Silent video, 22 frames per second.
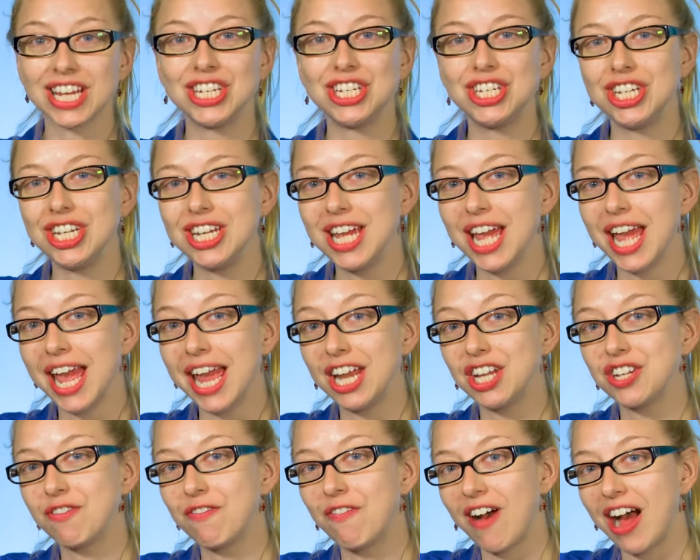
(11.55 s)
G
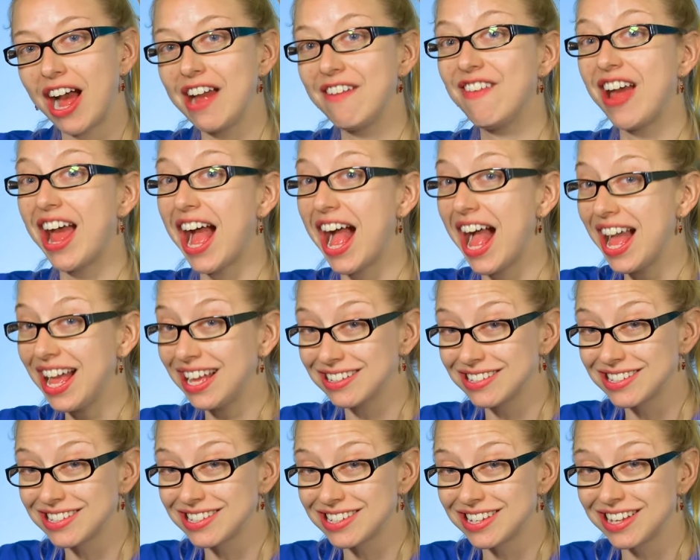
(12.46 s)
H five
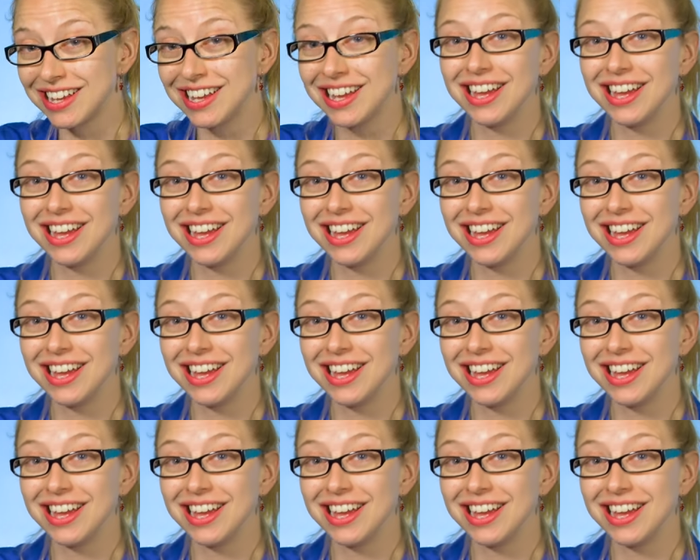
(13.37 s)
S.